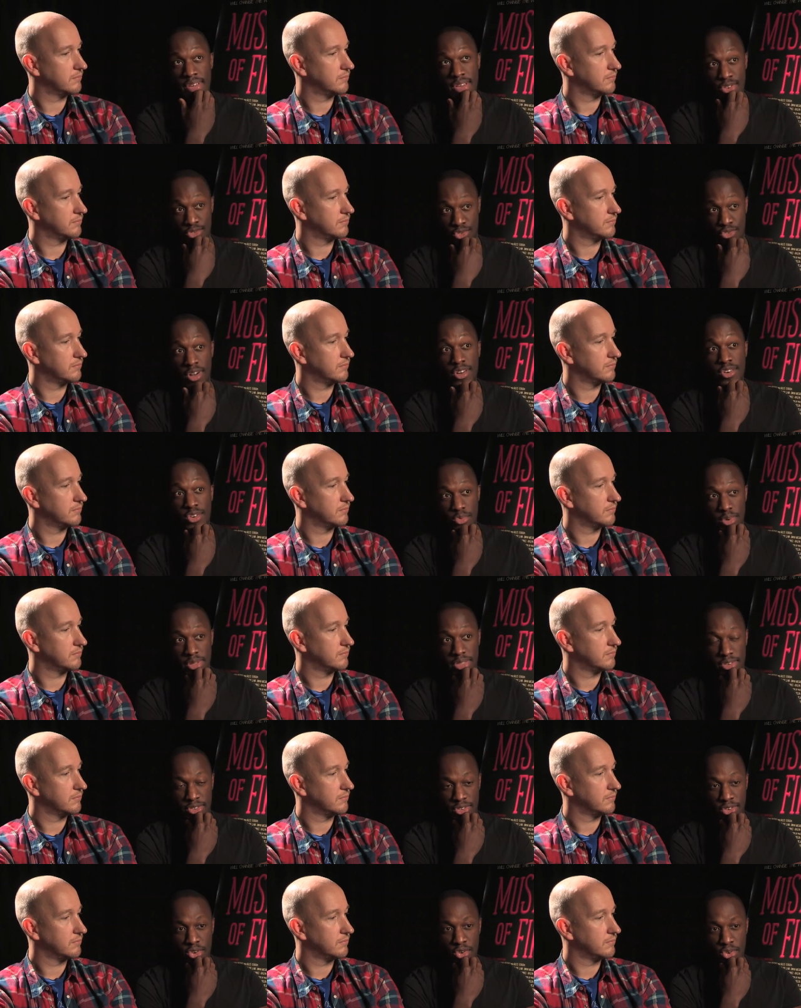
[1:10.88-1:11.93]
Speaker 1: Struggled with at
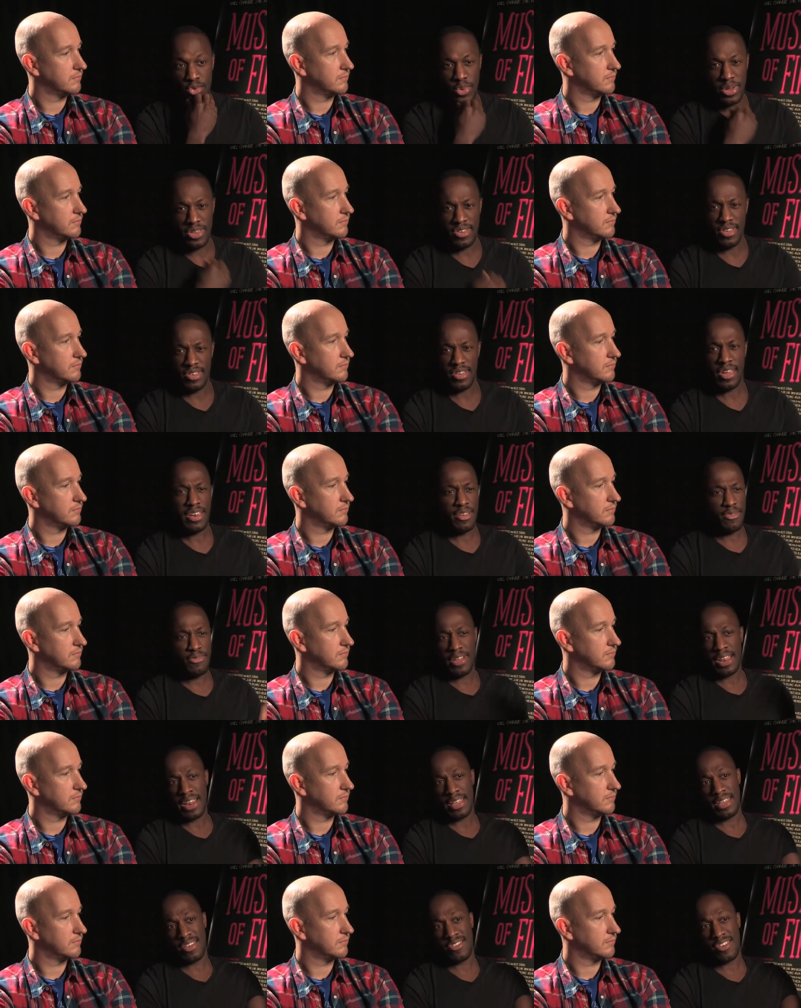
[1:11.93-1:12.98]
school, which is kind of
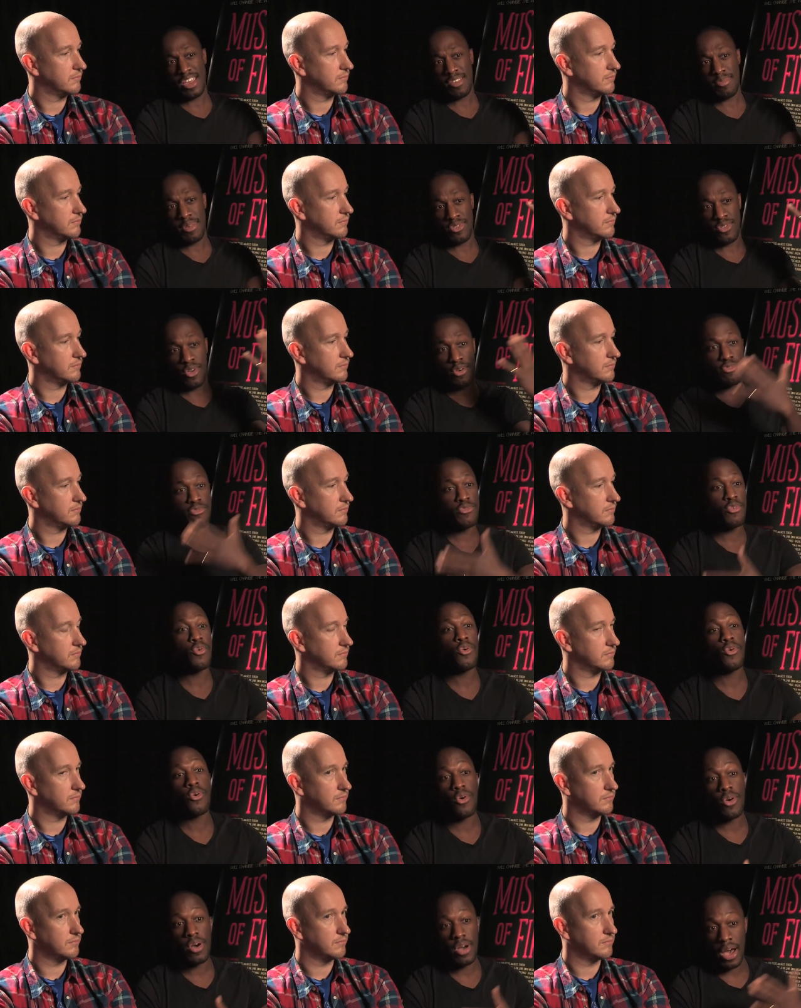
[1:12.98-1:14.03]
feeling that Shakespeare's not
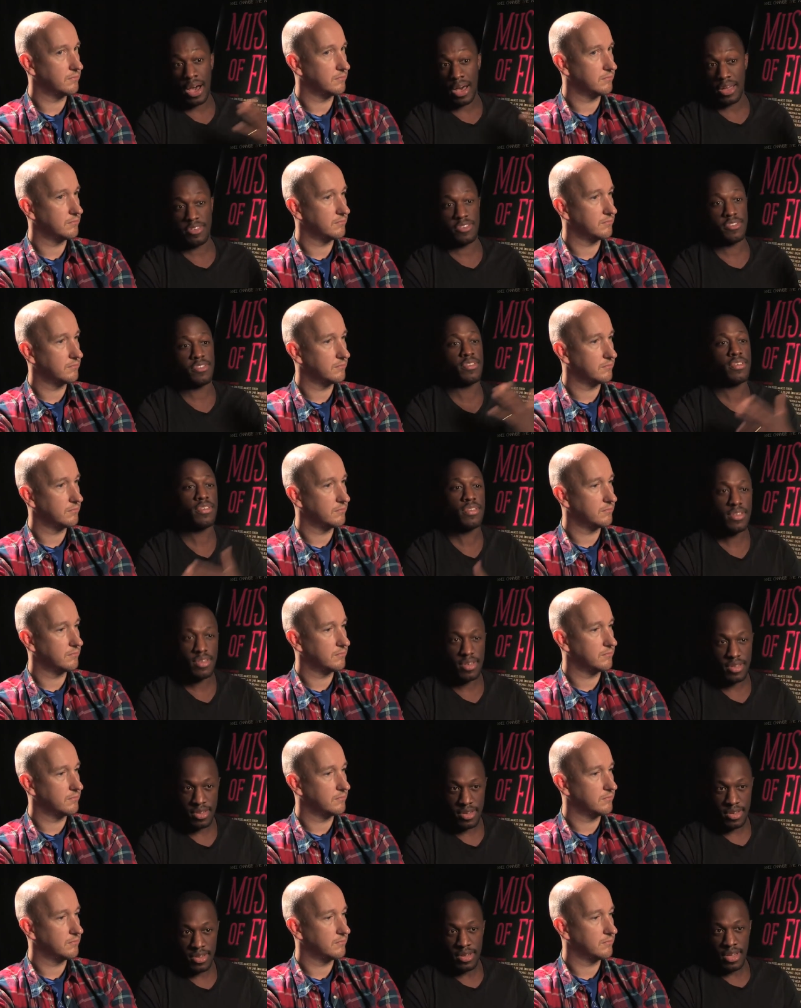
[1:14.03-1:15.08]
for us.
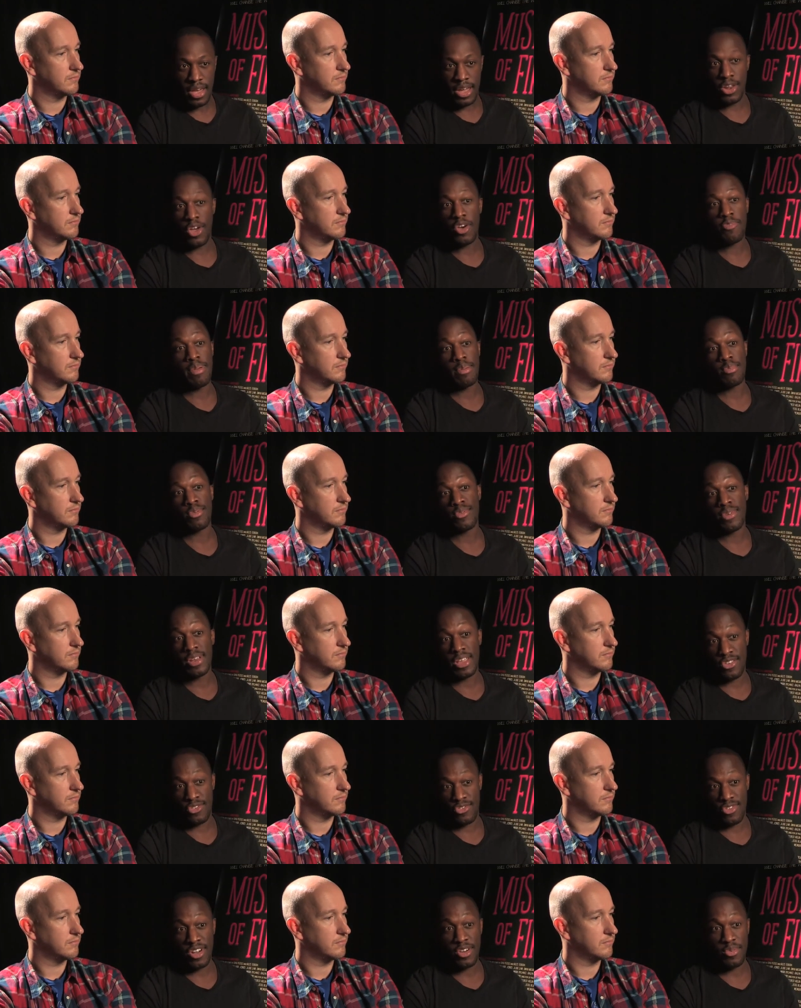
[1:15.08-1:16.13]
Mm-hmm. A lot of people really
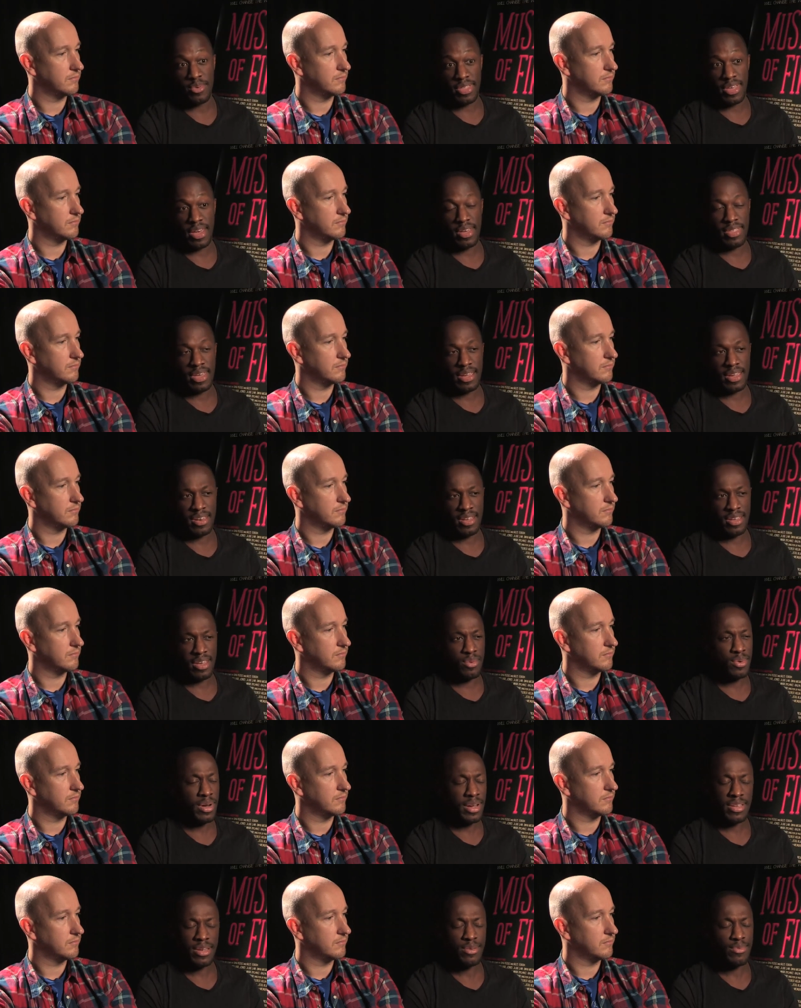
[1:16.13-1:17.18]
struggle with that, and they kind of go,
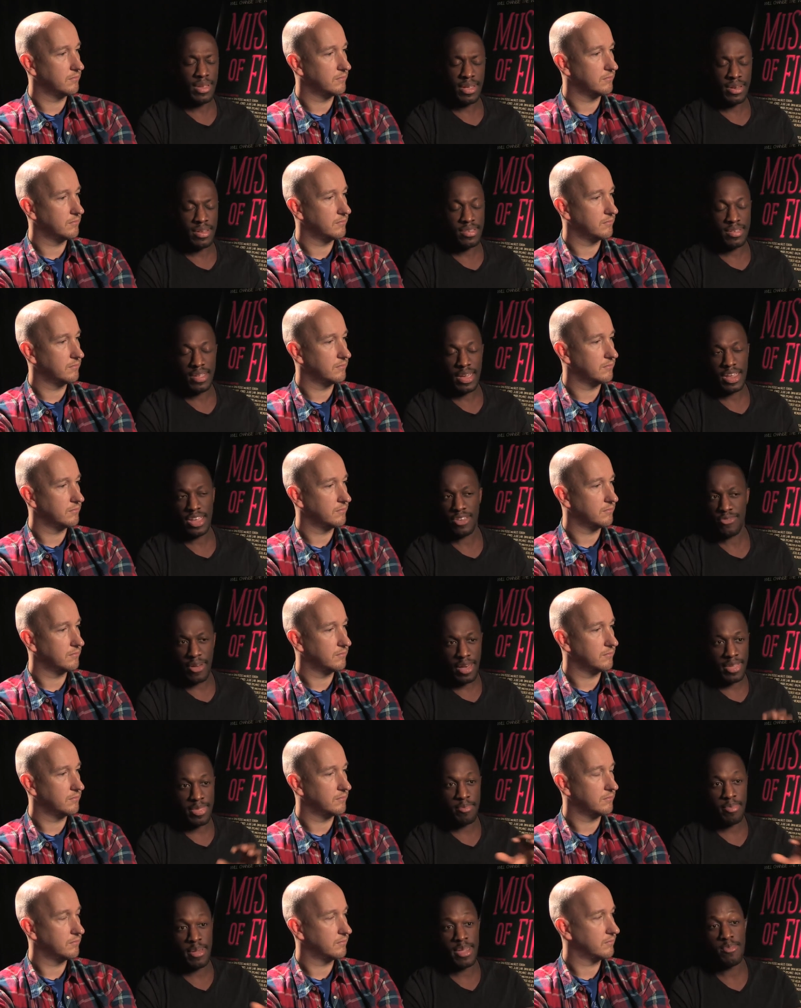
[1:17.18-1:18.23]
well, I don't really understand it, it's for
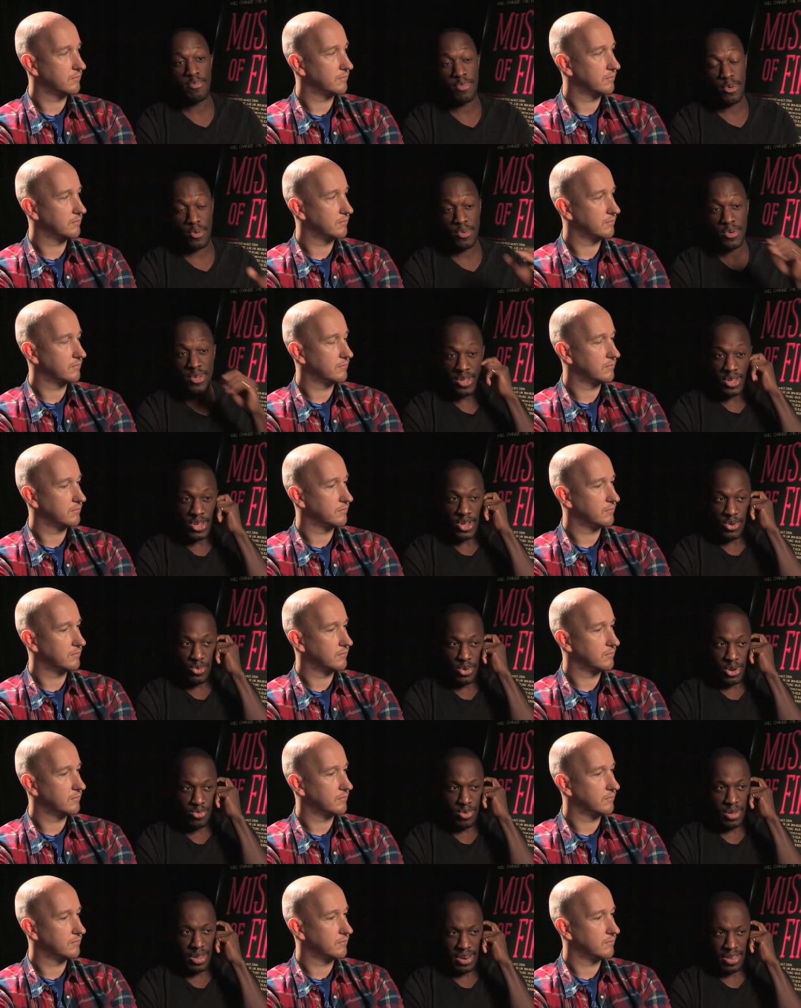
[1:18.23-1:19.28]
other people.
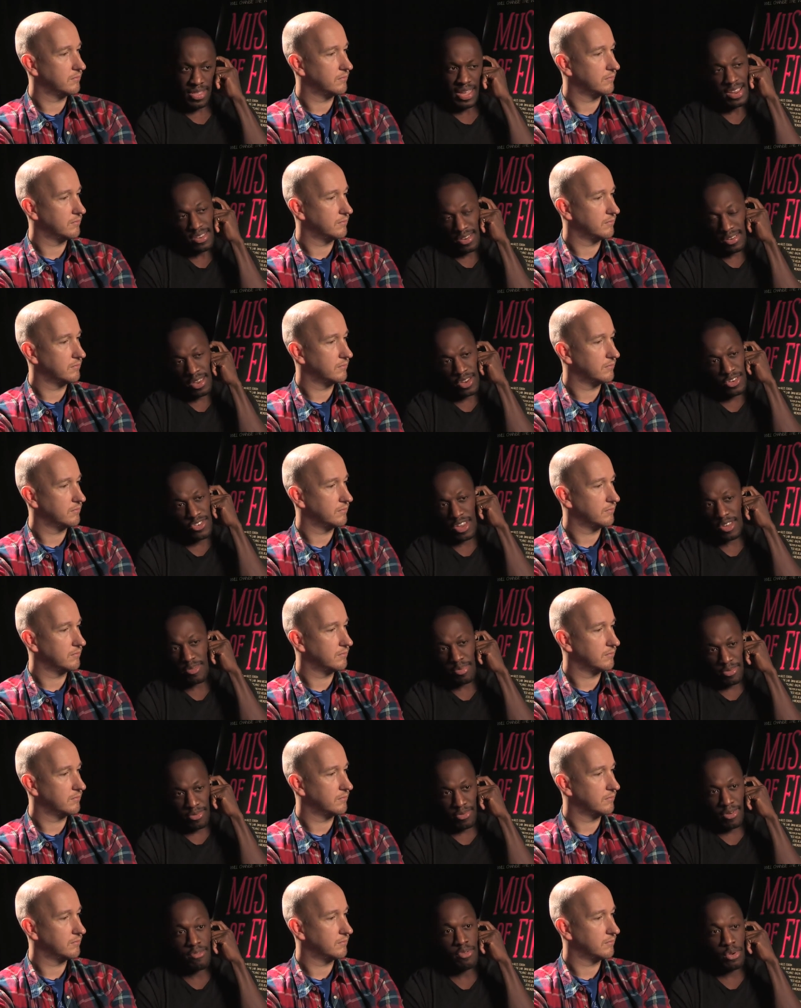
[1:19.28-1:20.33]
Whereas we kind of actually know
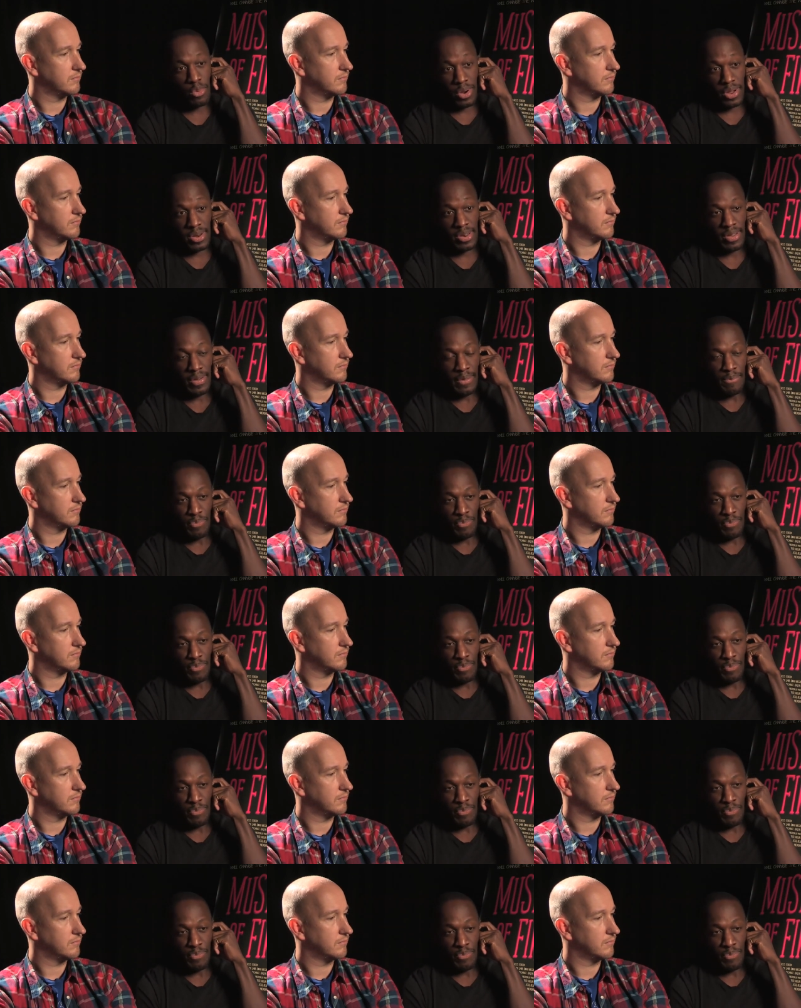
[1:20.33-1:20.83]
Shakespeare's for everyone.